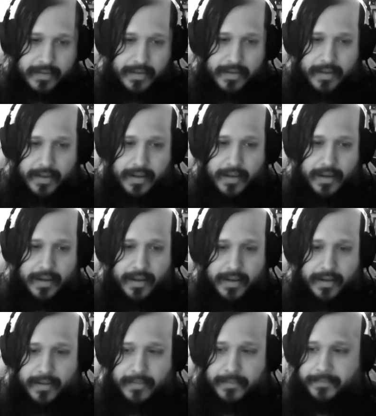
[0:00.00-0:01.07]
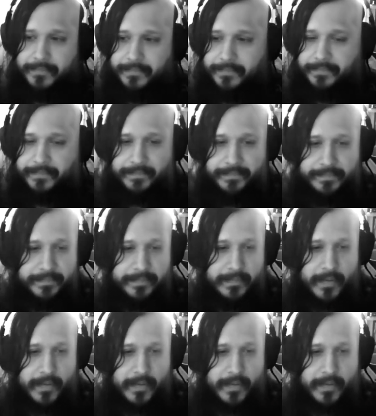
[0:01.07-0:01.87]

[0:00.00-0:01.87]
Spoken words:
Nothing is said.